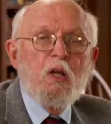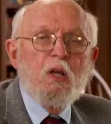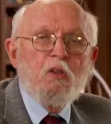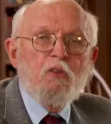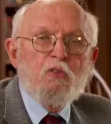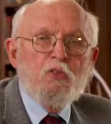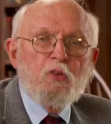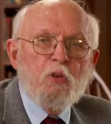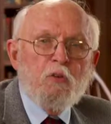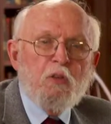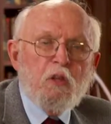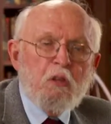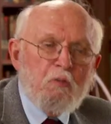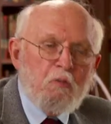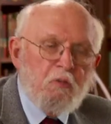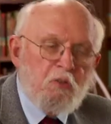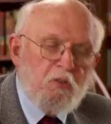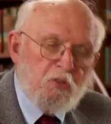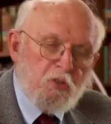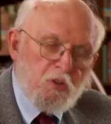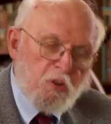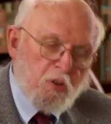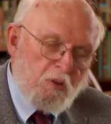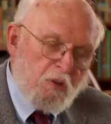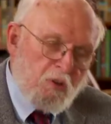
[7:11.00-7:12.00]
So that,
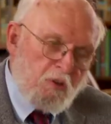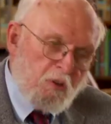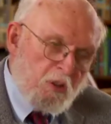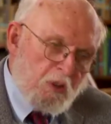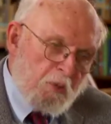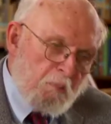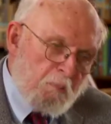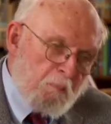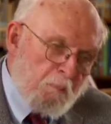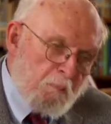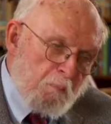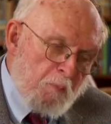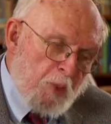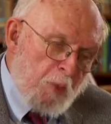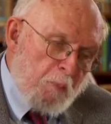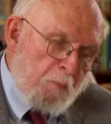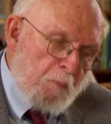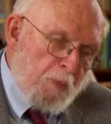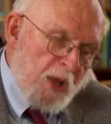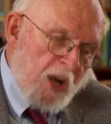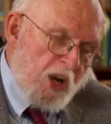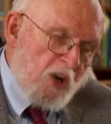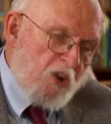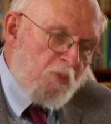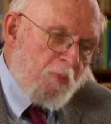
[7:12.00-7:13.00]
so that the, the
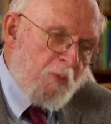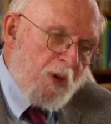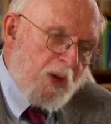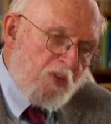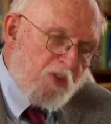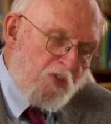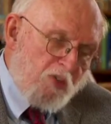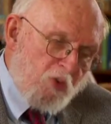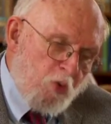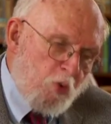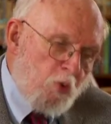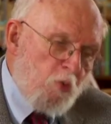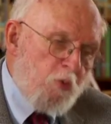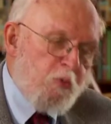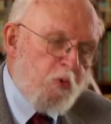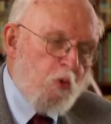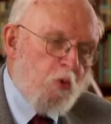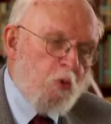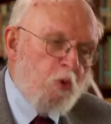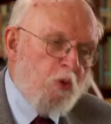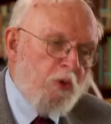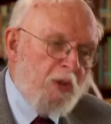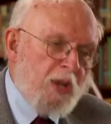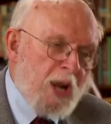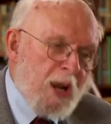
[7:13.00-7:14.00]
punishment is
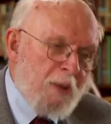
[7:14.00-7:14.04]
twofold,